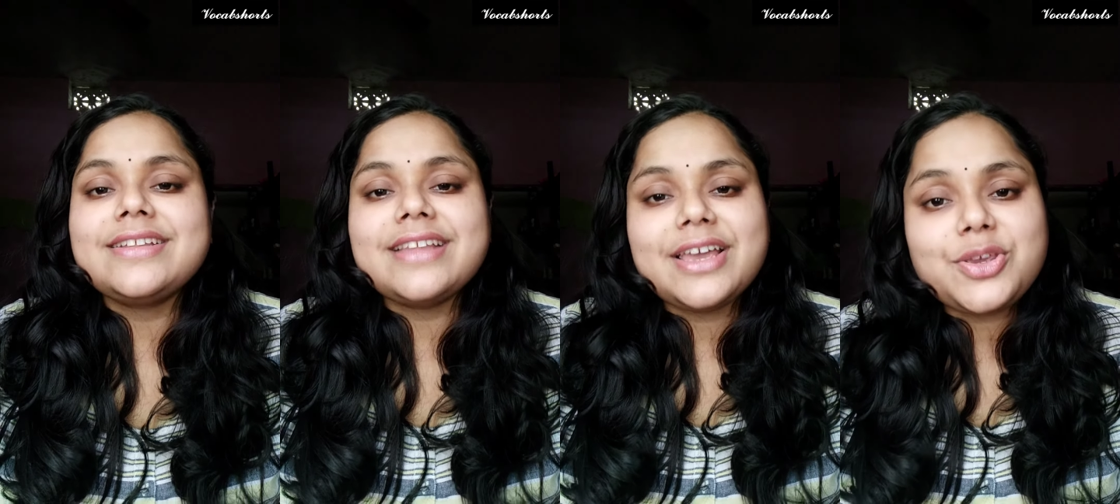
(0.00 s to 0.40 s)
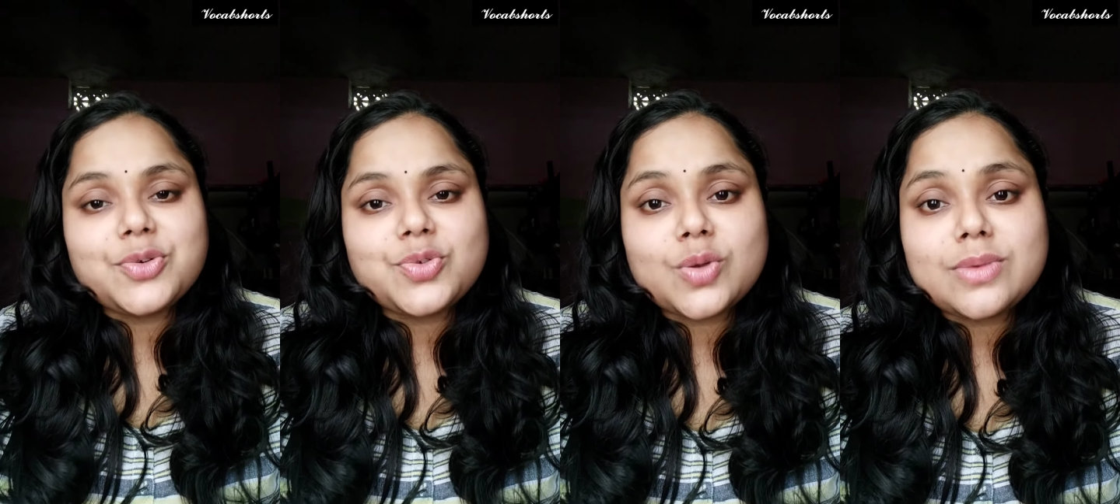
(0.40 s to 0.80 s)
Thank
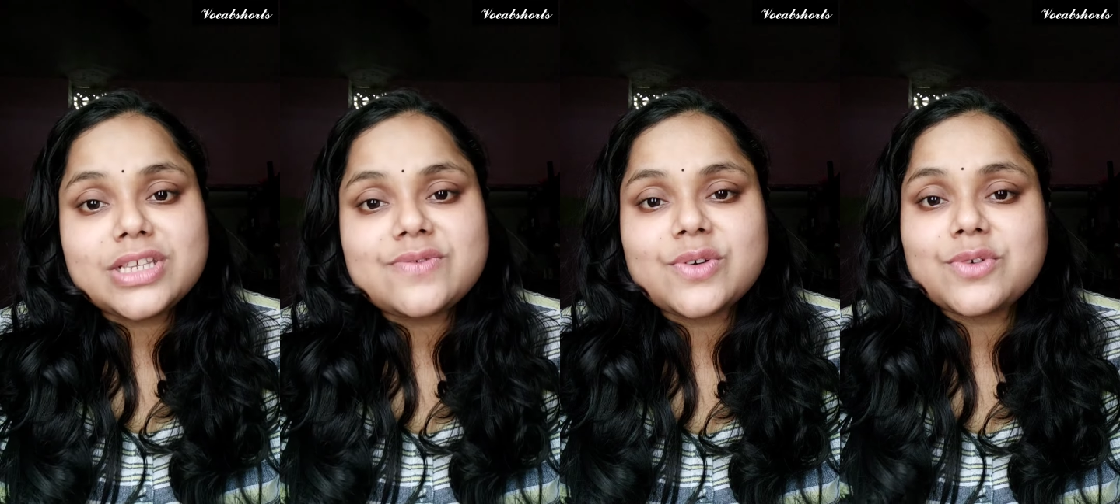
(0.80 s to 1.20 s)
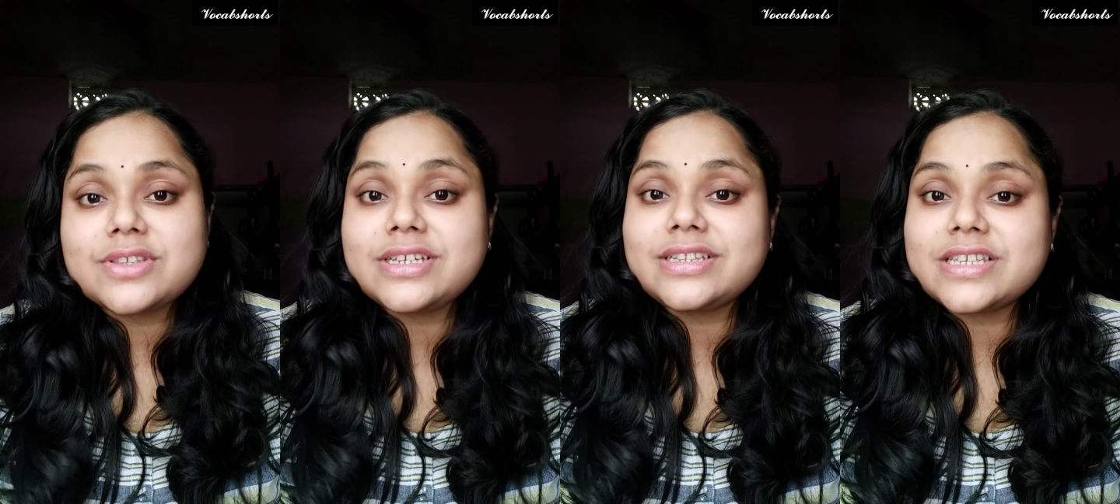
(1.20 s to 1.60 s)
you so much for
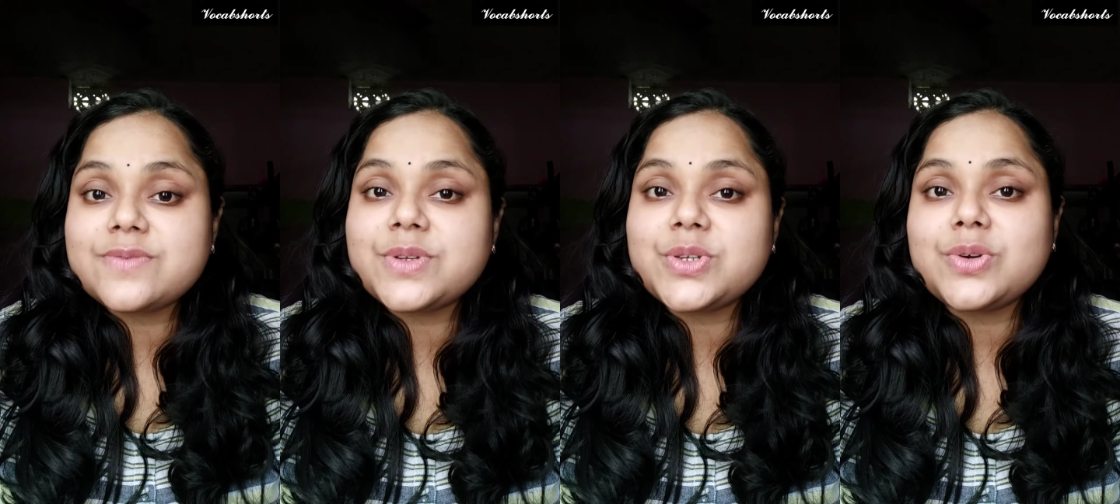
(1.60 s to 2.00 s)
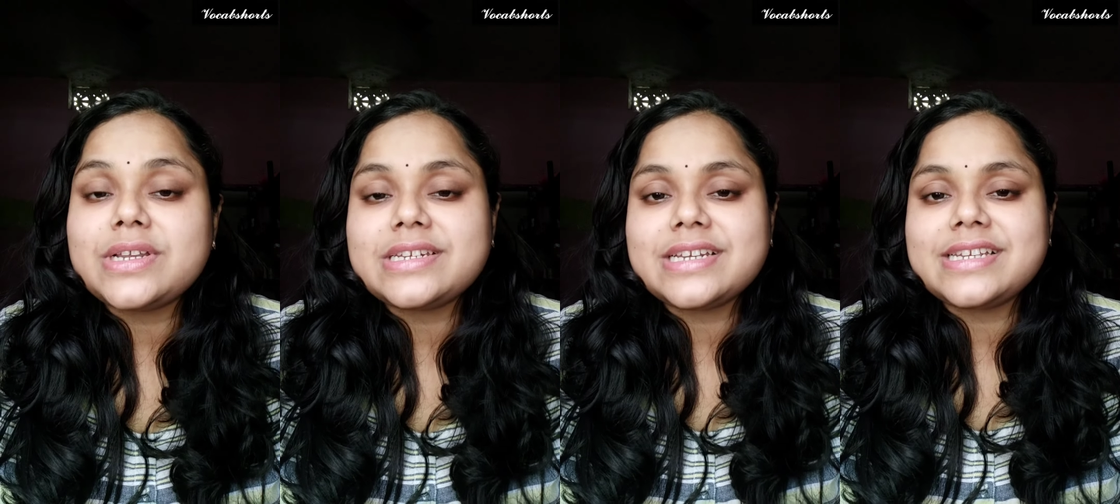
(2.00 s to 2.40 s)
watching this video
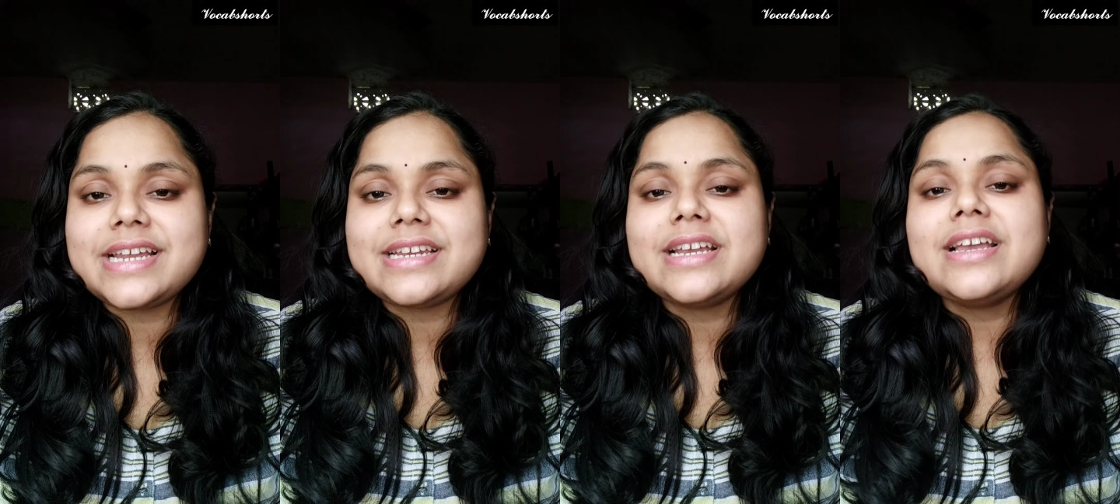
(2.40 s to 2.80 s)
until yet.